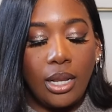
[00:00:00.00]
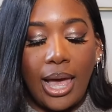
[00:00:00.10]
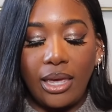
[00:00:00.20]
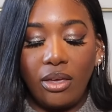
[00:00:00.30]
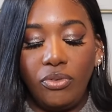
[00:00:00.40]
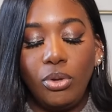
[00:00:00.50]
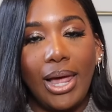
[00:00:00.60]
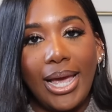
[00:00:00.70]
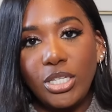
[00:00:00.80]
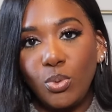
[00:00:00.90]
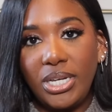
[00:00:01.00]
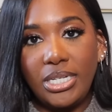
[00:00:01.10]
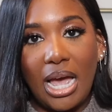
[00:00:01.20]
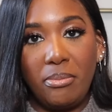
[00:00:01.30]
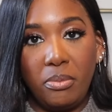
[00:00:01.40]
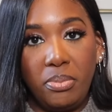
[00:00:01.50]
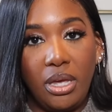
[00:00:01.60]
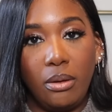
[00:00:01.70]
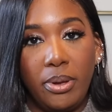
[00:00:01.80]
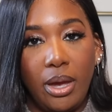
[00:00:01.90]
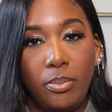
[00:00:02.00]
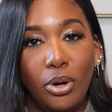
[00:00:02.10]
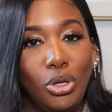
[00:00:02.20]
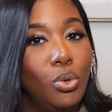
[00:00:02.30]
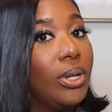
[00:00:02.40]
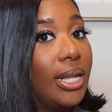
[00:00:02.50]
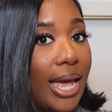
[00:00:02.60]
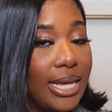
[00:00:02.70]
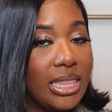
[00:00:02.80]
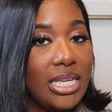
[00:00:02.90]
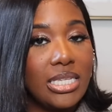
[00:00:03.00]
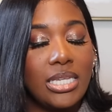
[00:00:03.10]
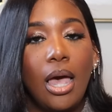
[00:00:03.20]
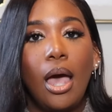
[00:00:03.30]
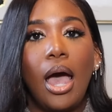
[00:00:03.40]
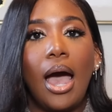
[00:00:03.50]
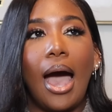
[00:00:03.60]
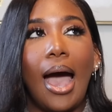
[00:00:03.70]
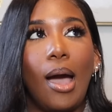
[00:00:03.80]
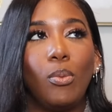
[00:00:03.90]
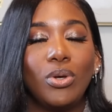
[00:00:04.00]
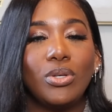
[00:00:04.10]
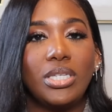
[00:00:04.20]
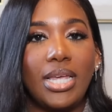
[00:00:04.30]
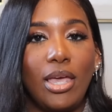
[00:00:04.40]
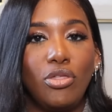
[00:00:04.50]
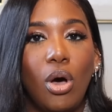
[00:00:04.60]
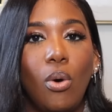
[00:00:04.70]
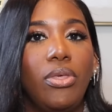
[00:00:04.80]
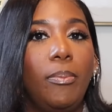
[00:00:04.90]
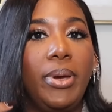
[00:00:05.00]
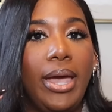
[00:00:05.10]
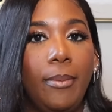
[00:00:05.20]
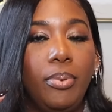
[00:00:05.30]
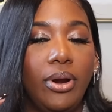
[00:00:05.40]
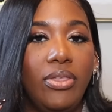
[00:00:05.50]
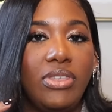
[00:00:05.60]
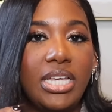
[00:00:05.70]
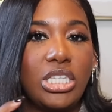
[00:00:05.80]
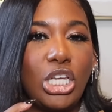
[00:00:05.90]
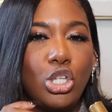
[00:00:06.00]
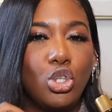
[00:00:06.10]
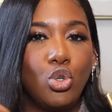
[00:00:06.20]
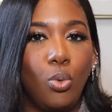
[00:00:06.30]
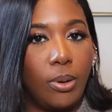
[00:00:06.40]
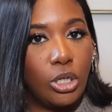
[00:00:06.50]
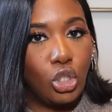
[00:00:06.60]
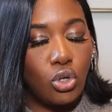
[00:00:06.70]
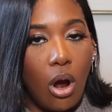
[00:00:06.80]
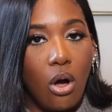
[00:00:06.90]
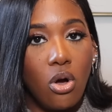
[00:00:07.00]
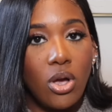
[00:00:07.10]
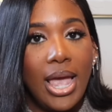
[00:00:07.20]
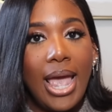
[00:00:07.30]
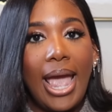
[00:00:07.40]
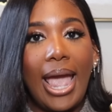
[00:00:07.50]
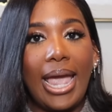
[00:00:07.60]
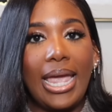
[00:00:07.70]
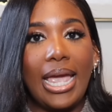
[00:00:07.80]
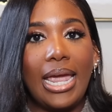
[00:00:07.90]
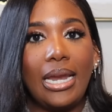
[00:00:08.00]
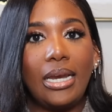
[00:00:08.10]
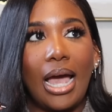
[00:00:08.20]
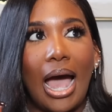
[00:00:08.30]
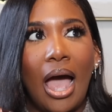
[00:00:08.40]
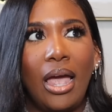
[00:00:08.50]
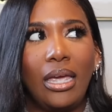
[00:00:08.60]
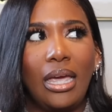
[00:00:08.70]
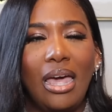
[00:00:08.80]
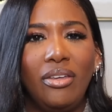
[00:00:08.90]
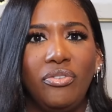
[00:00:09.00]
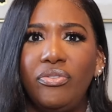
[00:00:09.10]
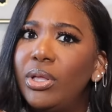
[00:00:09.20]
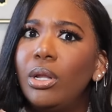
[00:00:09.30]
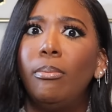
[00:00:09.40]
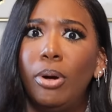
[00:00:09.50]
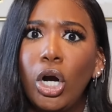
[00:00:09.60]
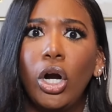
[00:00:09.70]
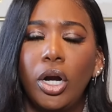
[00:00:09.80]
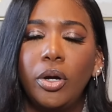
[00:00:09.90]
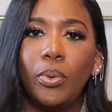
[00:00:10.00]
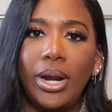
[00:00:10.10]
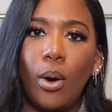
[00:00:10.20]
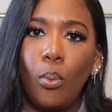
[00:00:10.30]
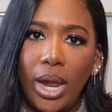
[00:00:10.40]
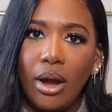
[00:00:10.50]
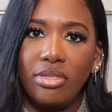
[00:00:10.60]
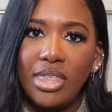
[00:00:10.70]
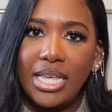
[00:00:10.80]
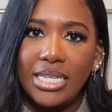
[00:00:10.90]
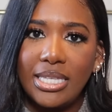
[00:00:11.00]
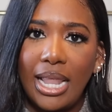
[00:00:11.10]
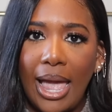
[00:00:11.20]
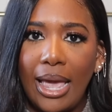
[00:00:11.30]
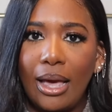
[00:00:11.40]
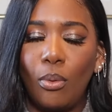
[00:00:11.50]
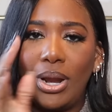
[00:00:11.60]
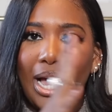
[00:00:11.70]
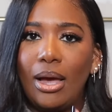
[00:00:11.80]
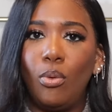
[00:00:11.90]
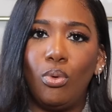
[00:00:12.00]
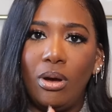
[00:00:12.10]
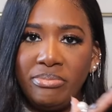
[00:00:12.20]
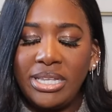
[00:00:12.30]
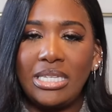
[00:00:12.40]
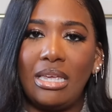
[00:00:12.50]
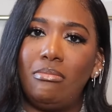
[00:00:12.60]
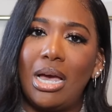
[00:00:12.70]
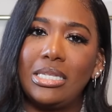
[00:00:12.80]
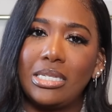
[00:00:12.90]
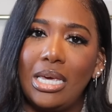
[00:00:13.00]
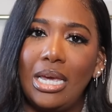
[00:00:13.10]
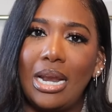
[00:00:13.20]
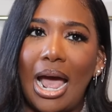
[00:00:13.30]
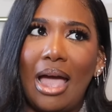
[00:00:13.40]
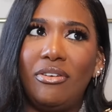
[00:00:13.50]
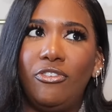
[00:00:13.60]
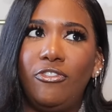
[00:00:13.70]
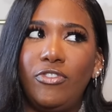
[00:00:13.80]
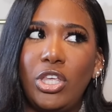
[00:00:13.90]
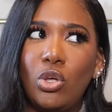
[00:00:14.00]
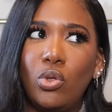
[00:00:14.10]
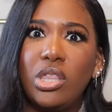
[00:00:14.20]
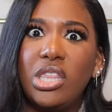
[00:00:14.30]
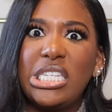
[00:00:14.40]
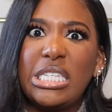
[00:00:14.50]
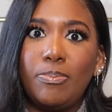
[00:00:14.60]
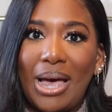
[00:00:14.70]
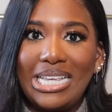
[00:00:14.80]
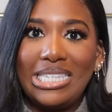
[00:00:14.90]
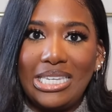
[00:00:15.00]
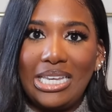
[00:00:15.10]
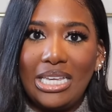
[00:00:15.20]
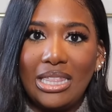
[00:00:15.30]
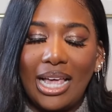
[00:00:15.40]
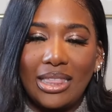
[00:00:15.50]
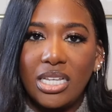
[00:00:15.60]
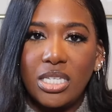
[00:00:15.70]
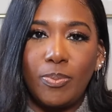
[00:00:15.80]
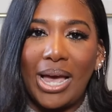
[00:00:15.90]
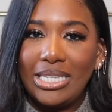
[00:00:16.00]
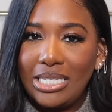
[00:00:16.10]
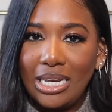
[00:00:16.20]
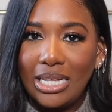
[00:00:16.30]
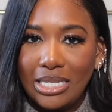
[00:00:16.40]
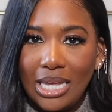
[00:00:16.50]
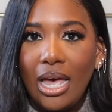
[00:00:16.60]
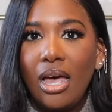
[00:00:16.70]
Like if you like sweet diamond pink pepper, you would like this. I will say though, the pepper in this is super strong and I kind of feel a burn when I wear this. Like when I rub this in my skin, I feel spicy, like the spiciness.